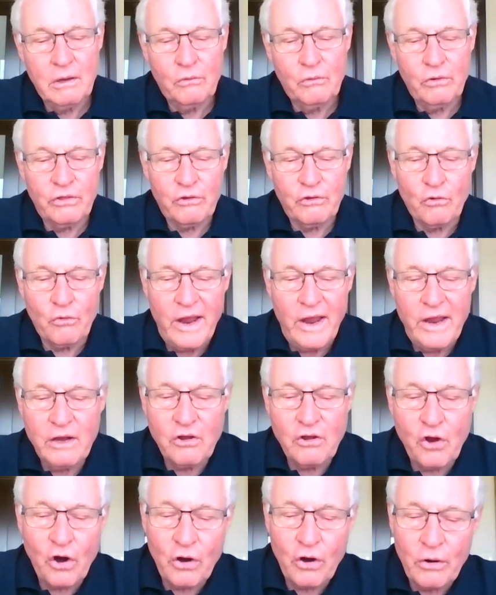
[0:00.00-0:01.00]
with
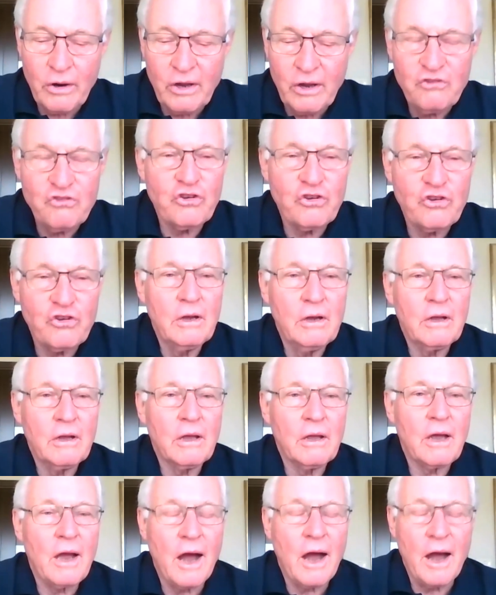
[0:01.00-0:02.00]
great courage,
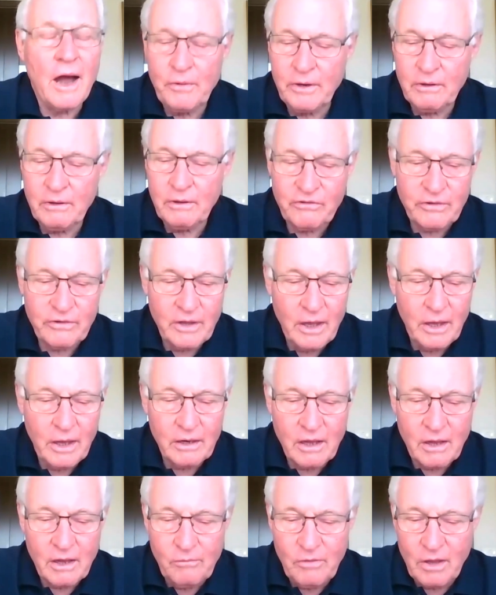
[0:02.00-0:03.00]
competence,
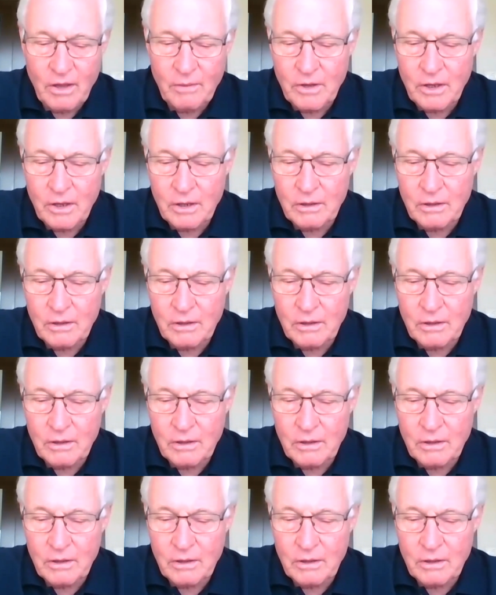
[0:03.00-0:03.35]
and commitment.